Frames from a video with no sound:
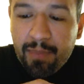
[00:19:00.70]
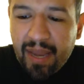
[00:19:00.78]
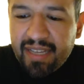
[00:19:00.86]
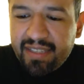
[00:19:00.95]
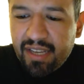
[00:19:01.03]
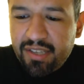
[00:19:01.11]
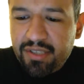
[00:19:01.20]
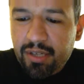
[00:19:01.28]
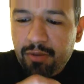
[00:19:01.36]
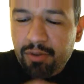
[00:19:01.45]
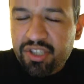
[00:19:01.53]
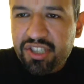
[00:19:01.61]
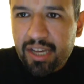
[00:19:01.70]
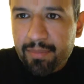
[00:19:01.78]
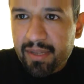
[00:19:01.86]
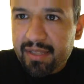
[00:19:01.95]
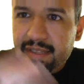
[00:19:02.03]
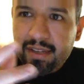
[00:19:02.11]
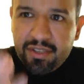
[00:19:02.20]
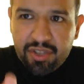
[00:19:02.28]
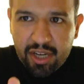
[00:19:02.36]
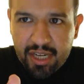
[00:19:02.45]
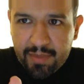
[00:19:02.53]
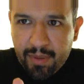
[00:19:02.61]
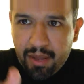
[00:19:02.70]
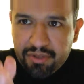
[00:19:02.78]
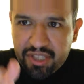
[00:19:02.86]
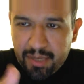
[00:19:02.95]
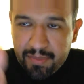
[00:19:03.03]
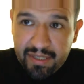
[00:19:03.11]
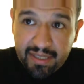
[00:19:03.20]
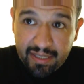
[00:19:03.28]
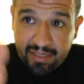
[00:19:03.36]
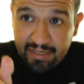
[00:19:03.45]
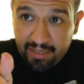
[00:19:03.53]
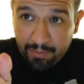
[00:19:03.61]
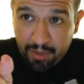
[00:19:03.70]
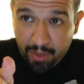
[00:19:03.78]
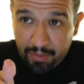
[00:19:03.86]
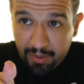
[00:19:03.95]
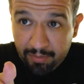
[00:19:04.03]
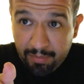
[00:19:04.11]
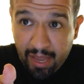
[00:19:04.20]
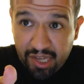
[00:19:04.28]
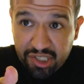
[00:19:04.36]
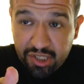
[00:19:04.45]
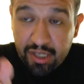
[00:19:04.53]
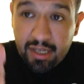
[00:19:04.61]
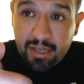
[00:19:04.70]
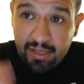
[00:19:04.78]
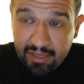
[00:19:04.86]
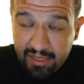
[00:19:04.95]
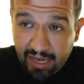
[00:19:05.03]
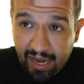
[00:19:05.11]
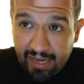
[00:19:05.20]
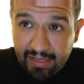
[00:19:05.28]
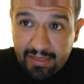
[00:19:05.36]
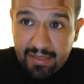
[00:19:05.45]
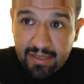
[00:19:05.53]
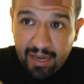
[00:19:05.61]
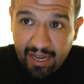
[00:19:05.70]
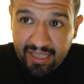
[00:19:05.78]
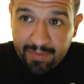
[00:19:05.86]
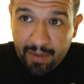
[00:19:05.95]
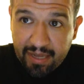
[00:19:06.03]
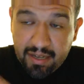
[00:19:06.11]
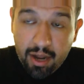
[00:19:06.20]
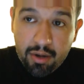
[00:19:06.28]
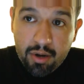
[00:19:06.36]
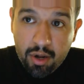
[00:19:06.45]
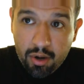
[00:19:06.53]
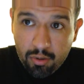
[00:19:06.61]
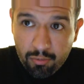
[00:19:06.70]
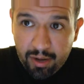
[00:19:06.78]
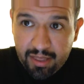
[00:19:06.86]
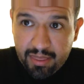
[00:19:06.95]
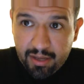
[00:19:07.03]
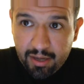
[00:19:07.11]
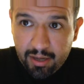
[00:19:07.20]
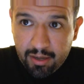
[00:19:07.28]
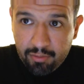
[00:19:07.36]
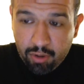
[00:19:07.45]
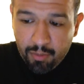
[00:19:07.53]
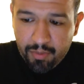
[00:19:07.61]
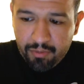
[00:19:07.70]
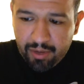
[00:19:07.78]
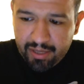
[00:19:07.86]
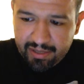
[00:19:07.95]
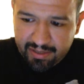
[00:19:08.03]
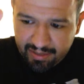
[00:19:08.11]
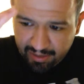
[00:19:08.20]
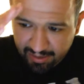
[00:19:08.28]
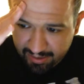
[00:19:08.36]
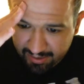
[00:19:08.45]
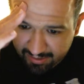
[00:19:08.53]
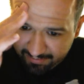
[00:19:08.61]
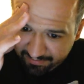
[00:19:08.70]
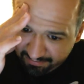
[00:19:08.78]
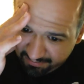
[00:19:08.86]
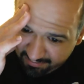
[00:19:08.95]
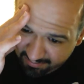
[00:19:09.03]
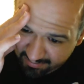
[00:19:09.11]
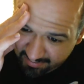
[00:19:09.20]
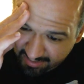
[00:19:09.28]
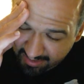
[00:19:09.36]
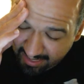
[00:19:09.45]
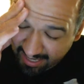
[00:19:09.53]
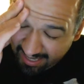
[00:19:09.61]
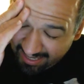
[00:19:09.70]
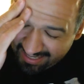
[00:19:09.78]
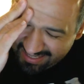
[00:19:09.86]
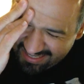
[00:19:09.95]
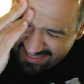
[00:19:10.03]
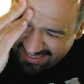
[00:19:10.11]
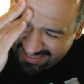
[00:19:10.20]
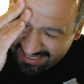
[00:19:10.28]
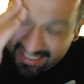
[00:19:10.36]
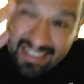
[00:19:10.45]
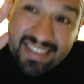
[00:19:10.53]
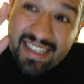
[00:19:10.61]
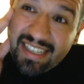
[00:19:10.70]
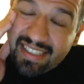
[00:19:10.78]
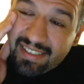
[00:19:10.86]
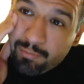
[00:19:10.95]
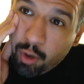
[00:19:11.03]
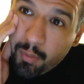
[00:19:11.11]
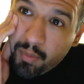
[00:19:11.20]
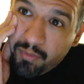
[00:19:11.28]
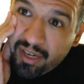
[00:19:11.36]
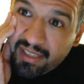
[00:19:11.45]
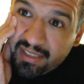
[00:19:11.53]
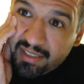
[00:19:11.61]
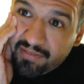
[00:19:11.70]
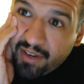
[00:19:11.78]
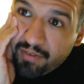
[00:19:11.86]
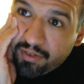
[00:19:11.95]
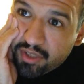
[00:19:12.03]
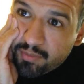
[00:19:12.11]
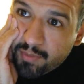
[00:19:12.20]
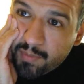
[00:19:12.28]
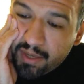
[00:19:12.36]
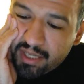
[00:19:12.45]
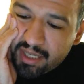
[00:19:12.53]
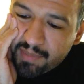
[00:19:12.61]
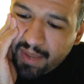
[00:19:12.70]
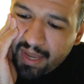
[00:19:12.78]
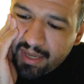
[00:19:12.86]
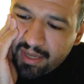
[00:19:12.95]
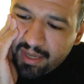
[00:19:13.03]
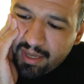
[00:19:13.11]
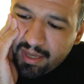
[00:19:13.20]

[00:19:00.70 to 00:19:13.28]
backstage with Sheamus, talking about Sheamus and his upcoming match tonight on Smackdown with Roman Reigns. And she says Roman Reigns is favorite to win Money in the Bank,